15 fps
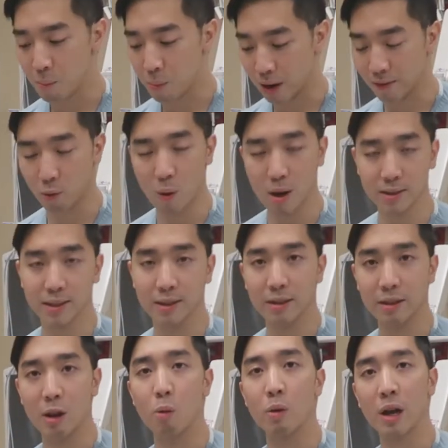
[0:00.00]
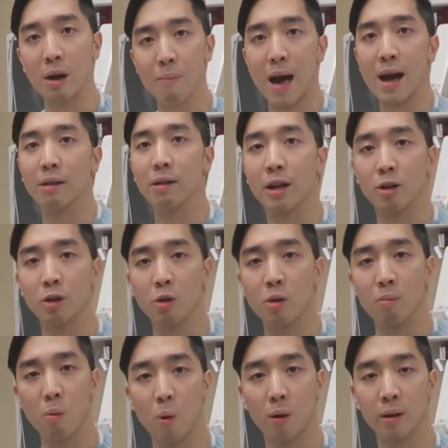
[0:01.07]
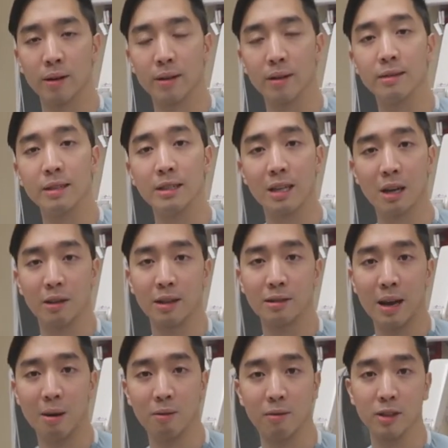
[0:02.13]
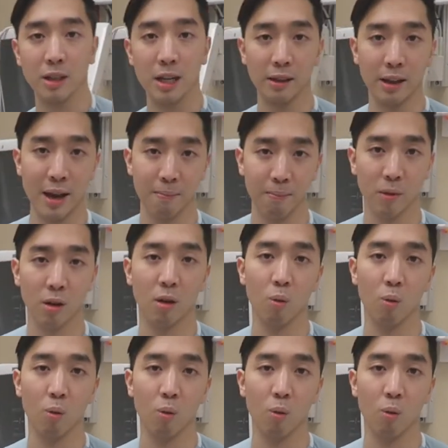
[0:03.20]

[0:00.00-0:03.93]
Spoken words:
But if it wasn't, then we come back later and do a more detailed exam with a slit lamp,